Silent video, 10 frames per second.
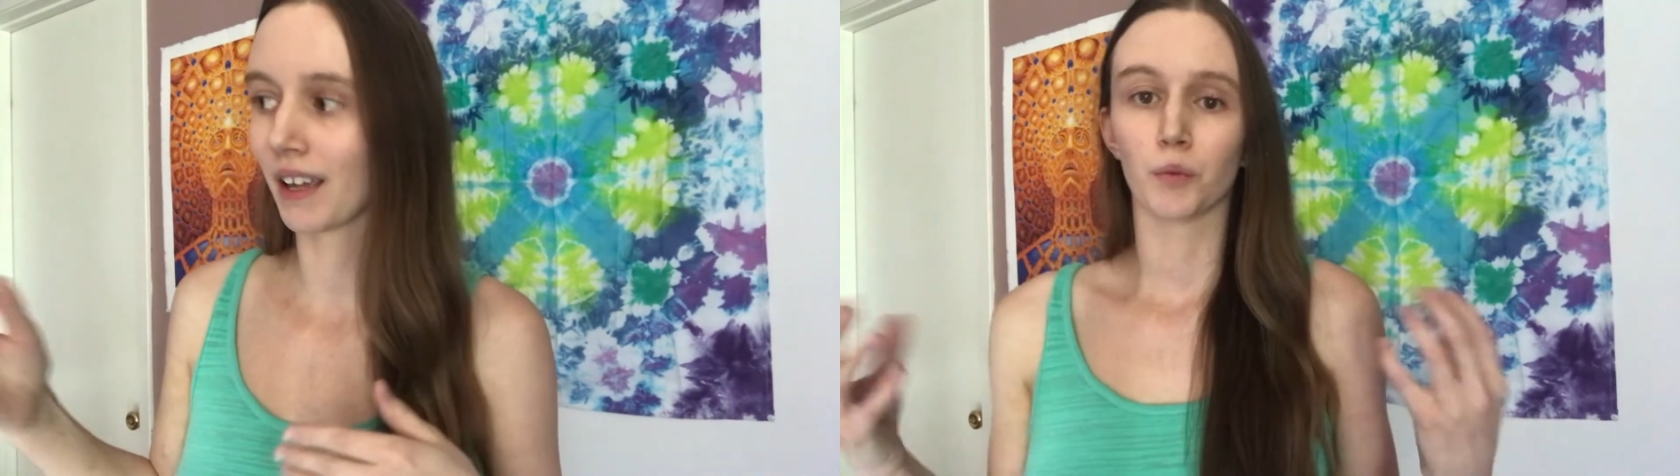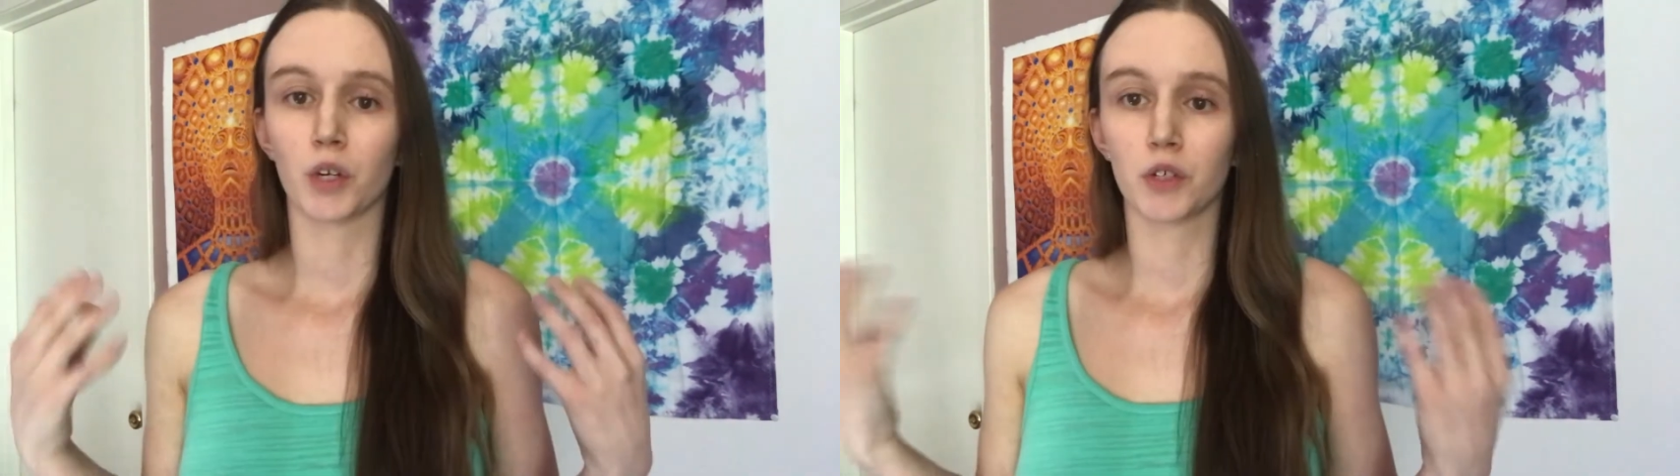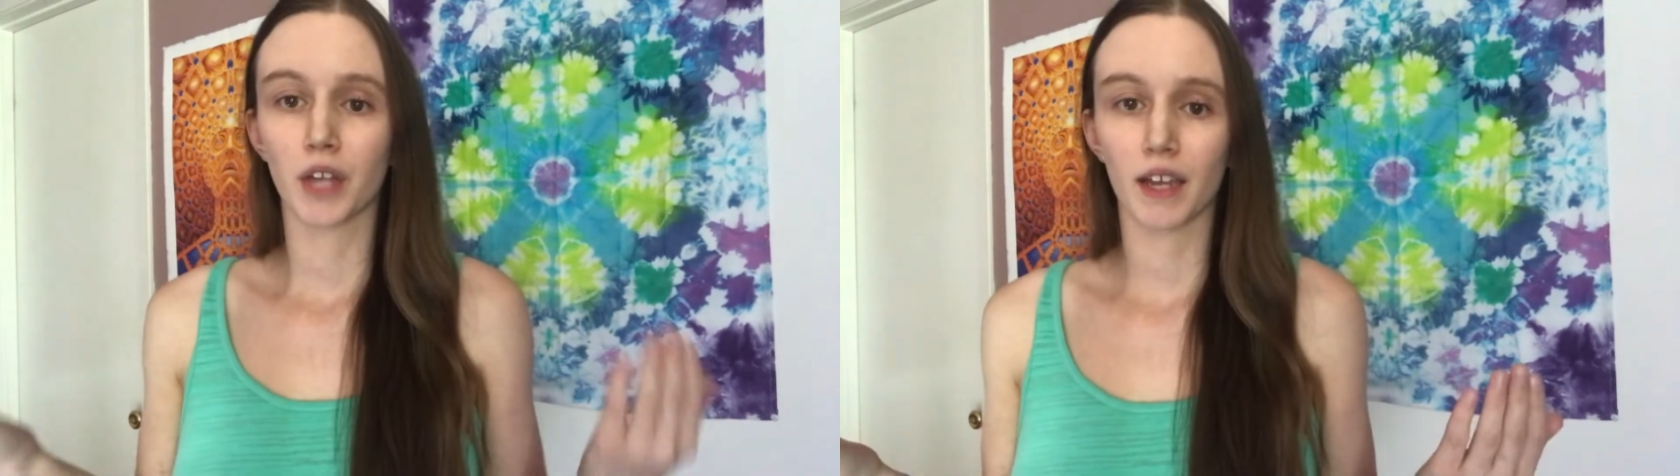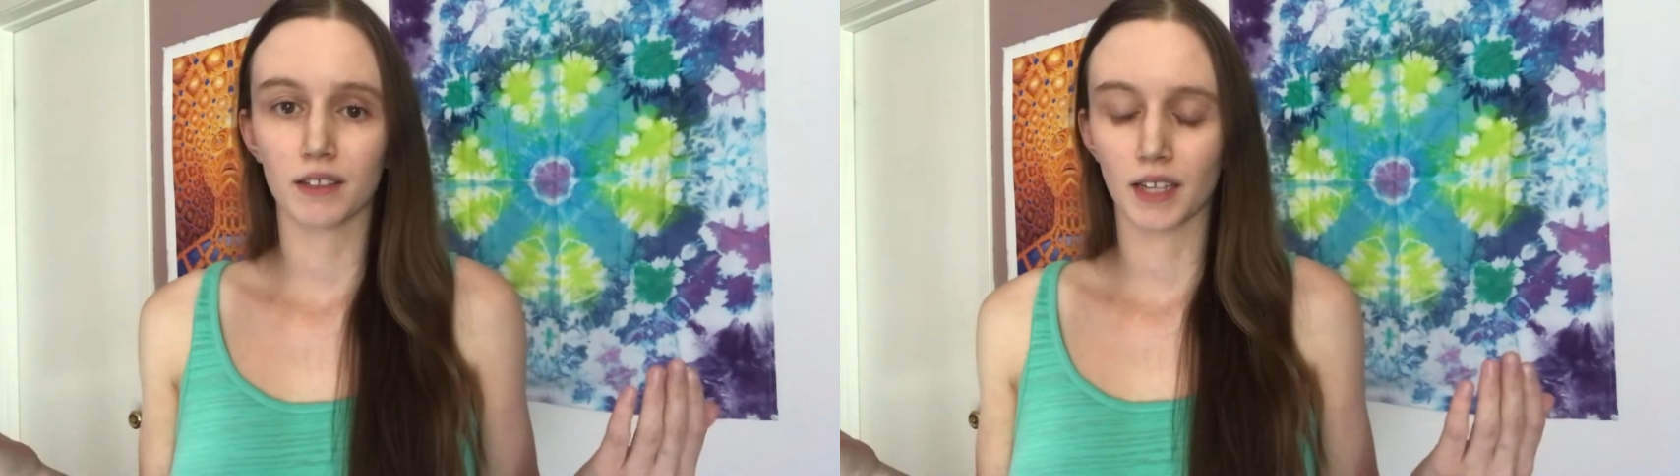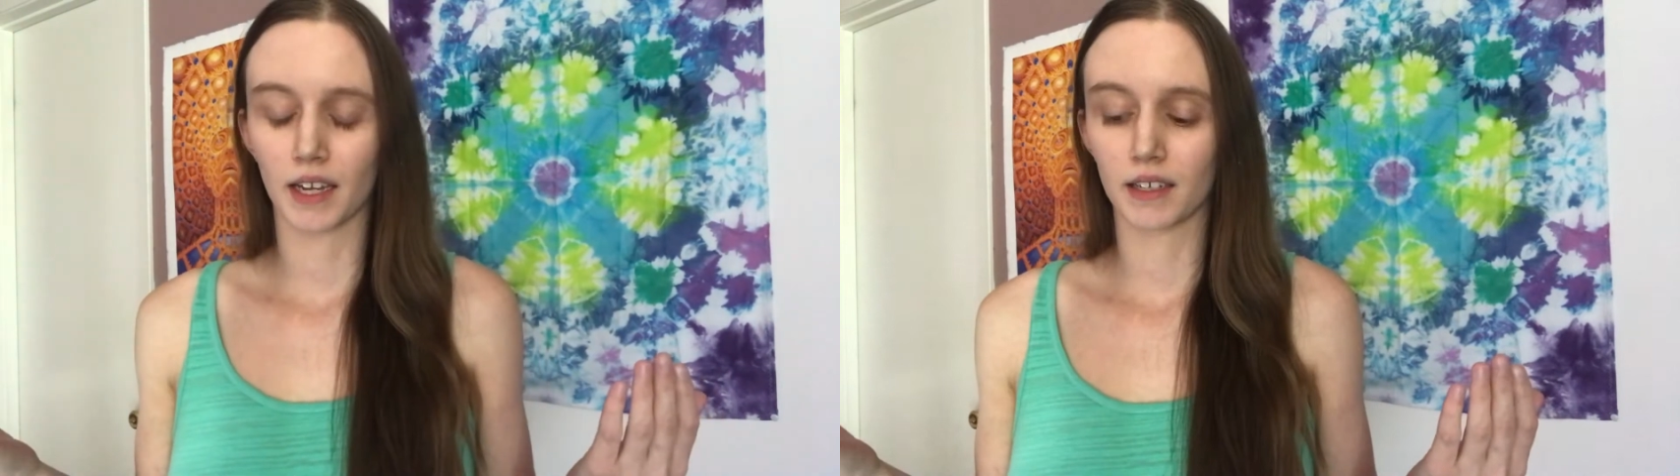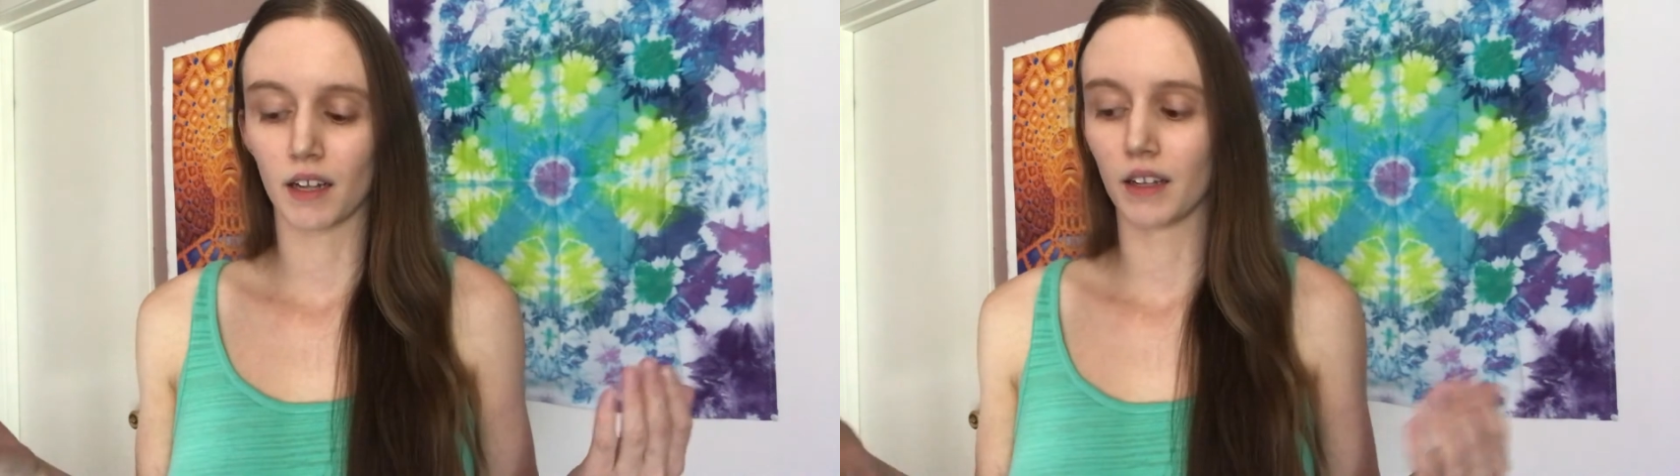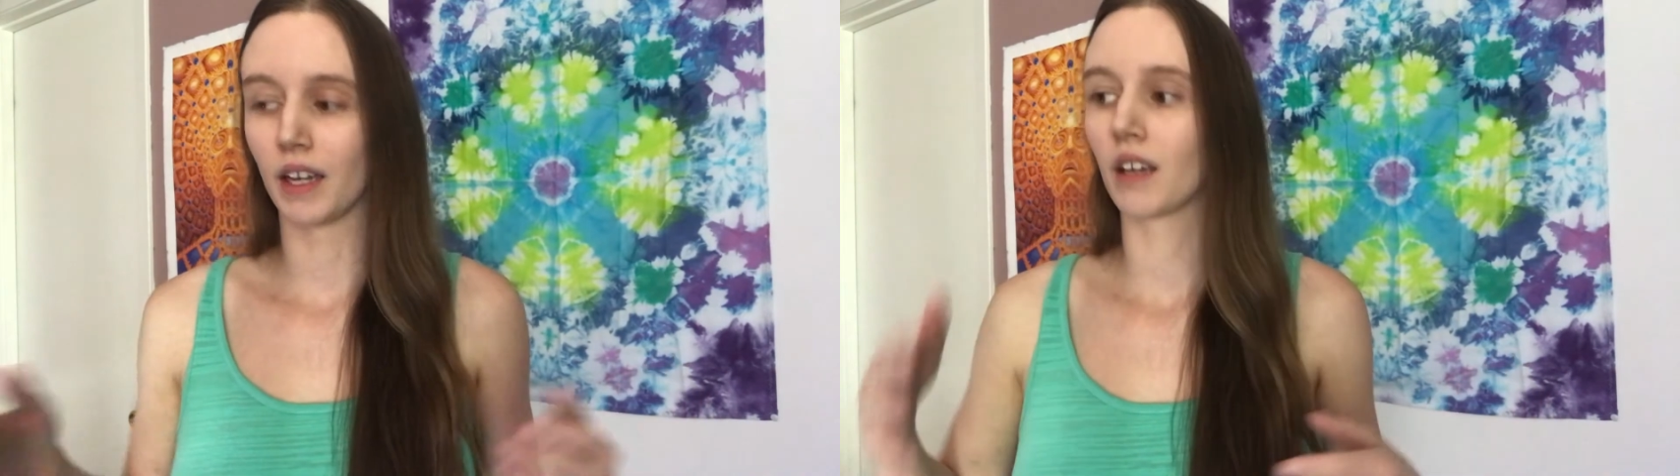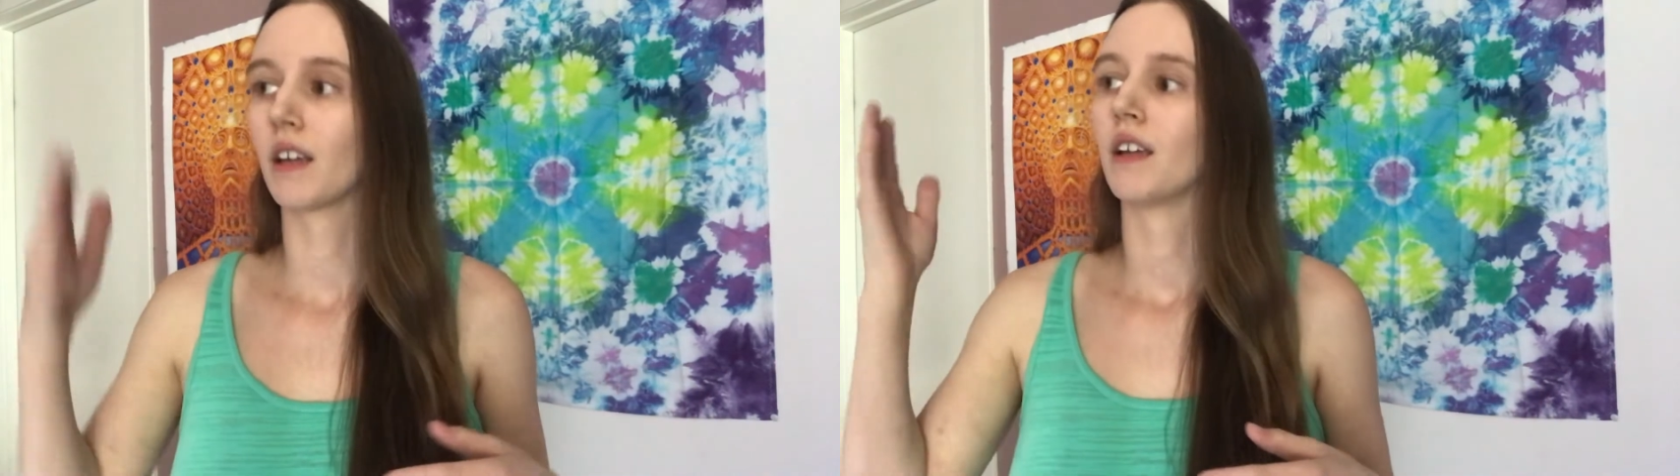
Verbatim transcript: when you take a psychedelic,